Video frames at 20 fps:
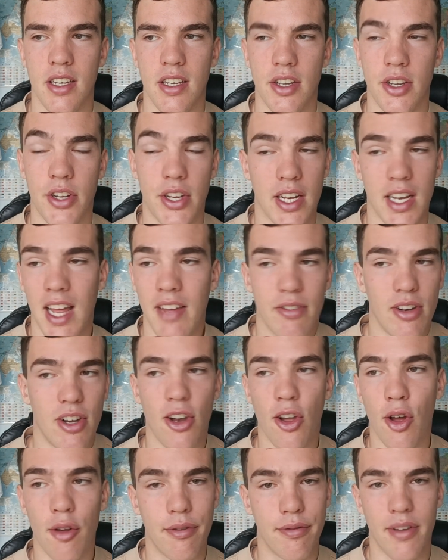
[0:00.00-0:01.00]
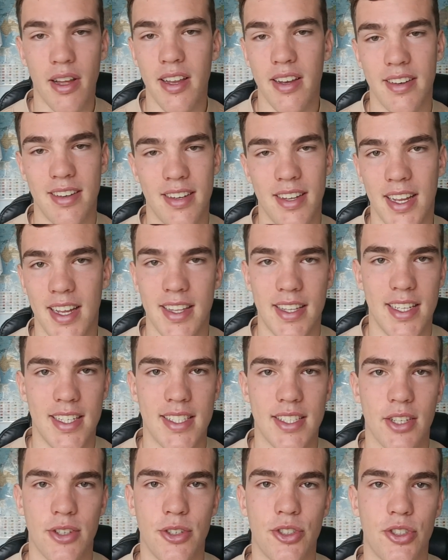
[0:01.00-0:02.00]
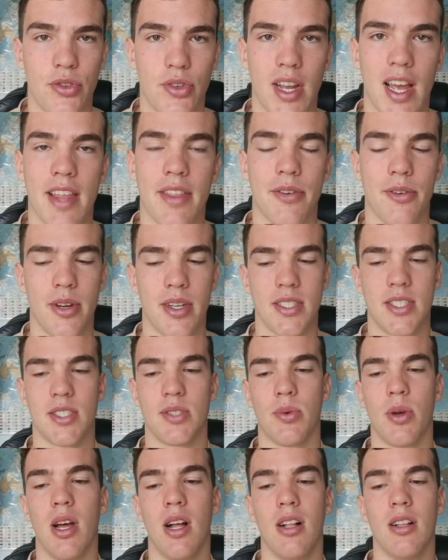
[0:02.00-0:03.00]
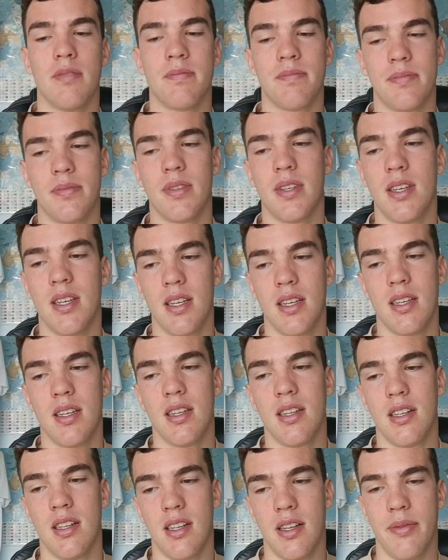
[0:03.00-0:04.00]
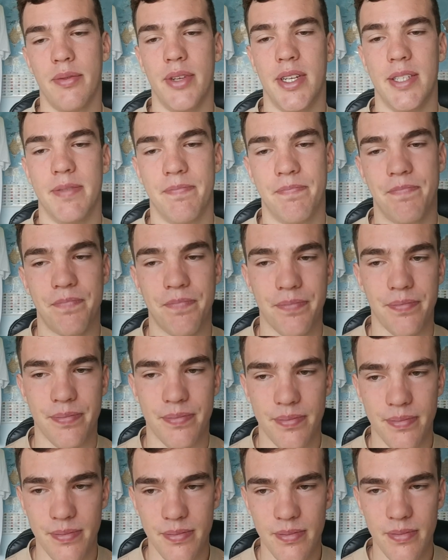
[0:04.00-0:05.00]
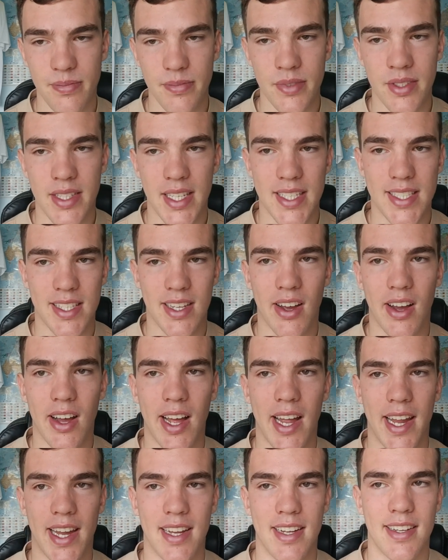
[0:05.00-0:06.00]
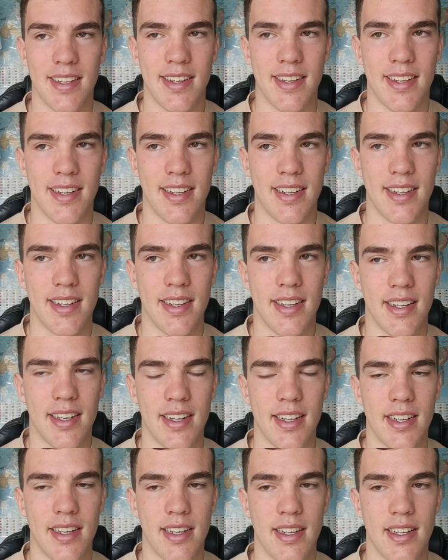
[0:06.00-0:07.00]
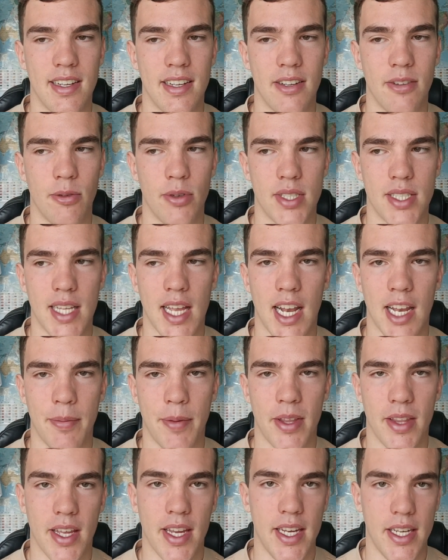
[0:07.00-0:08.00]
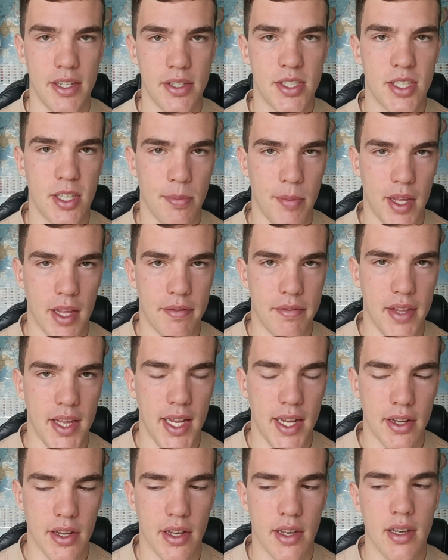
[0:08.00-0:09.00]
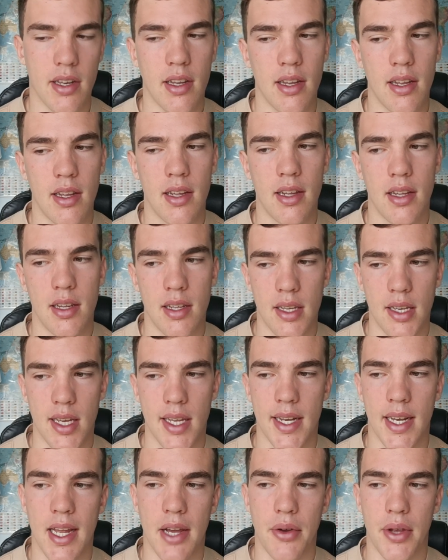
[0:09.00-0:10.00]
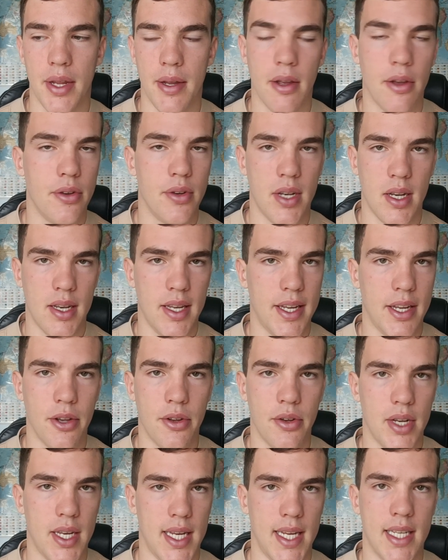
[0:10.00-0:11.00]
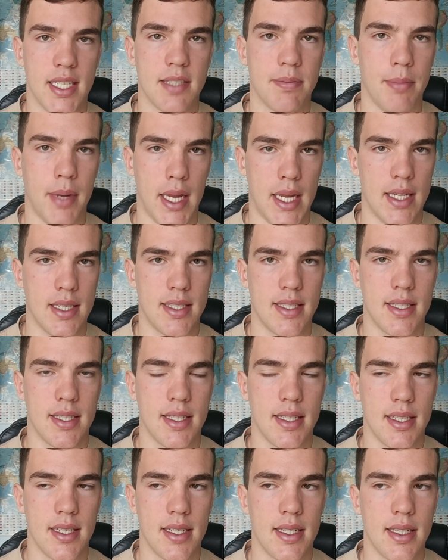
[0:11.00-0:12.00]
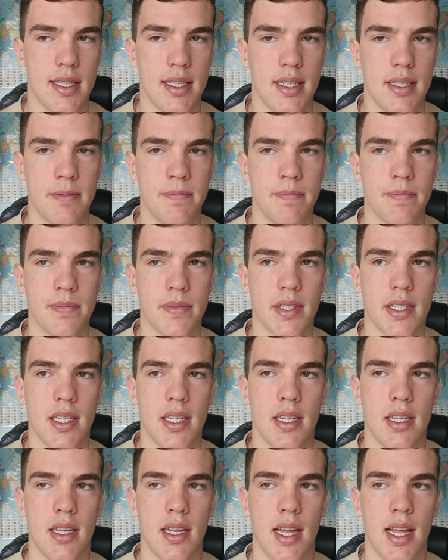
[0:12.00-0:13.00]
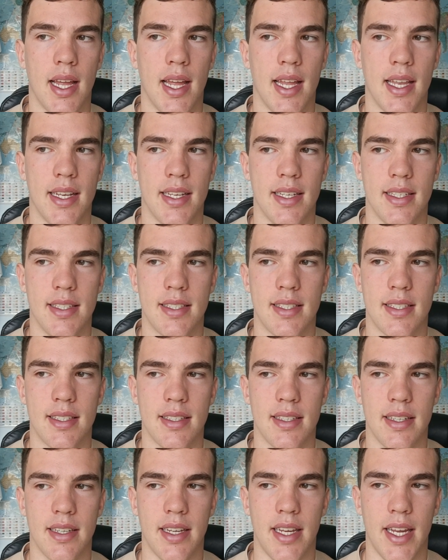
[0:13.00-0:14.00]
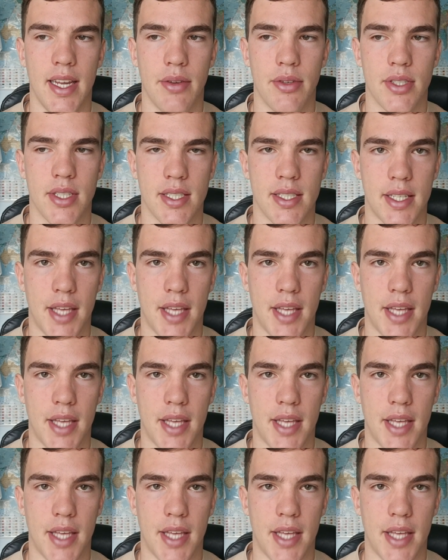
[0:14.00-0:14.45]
you can have a lot of fun at these social gatherings as well. I mean, this guy was telling me that he used to be a vegan, and now he only eats meat. and he was a